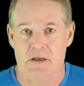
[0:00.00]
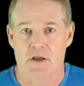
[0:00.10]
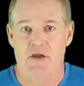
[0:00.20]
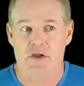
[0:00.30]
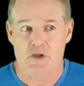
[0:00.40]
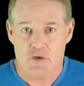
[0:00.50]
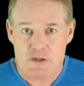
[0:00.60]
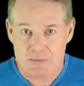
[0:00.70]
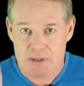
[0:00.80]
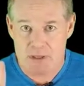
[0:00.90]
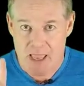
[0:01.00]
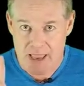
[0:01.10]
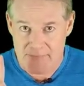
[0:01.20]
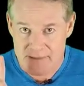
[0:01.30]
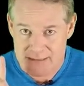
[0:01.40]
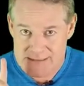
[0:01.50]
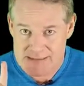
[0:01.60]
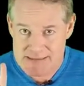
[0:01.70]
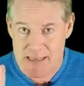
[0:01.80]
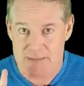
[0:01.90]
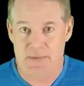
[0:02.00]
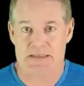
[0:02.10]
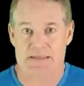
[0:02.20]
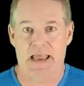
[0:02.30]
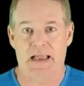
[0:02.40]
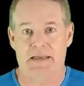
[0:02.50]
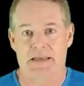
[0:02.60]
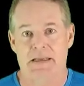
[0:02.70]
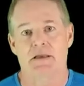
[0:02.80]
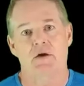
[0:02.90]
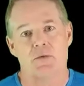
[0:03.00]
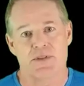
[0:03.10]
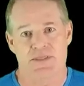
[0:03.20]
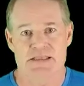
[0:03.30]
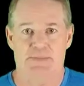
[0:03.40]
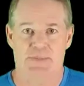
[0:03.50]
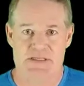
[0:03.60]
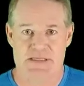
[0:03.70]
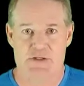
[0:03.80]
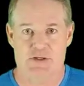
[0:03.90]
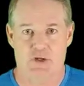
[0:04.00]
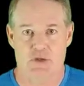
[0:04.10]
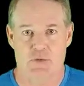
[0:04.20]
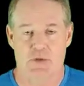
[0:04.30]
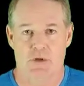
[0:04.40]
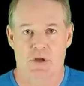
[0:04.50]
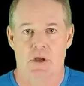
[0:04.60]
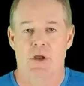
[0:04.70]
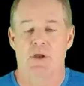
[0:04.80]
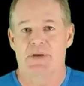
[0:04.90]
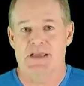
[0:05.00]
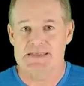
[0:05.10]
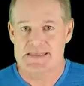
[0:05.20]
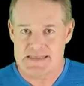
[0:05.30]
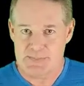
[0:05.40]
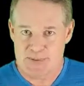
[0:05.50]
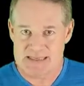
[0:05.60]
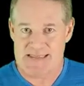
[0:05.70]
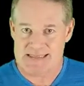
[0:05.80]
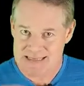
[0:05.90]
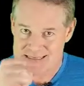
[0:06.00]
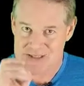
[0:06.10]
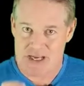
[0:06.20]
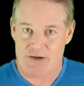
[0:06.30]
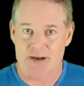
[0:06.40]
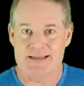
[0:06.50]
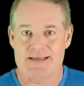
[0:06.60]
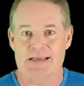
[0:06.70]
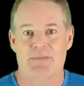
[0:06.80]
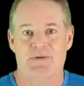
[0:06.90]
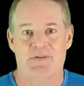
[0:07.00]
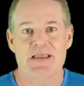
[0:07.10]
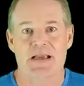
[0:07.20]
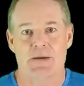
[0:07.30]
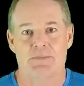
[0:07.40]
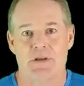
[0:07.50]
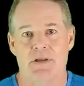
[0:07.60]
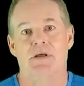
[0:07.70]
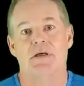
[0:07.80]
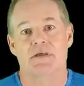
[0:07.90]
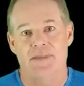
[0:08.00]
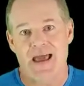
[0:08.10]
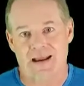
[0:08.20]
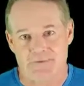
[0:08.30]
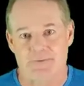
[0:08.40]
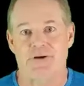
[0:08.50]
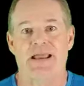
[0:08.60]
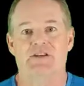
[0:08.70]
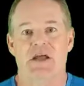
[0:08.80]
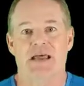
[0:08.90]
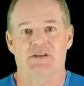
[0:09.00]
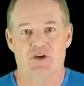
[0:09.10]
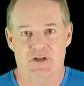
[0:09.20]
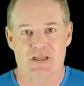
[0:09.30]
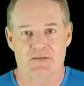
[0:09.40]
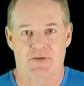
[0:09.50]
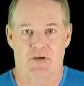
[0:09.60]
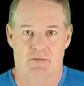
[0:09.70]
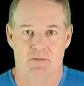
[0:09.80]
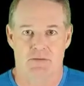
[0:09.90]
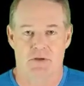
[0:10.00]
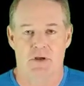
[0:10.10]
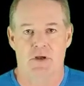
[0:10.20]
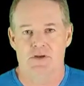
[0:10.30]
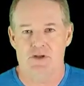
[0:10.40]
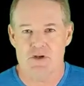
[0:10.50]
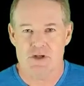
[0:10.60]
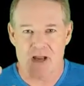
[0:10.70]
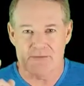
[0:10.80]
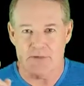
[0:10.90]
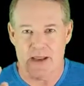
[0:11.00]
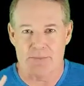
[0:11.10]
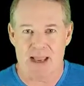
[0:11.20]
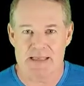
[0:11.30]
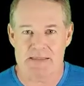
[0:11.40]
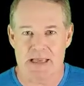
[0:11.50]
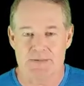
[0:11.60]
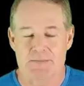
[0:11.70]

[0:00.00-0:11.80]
You should be having the same mentality with this business too, because this business can generate the type of income that a franchise could give you. So you should have the right mindset.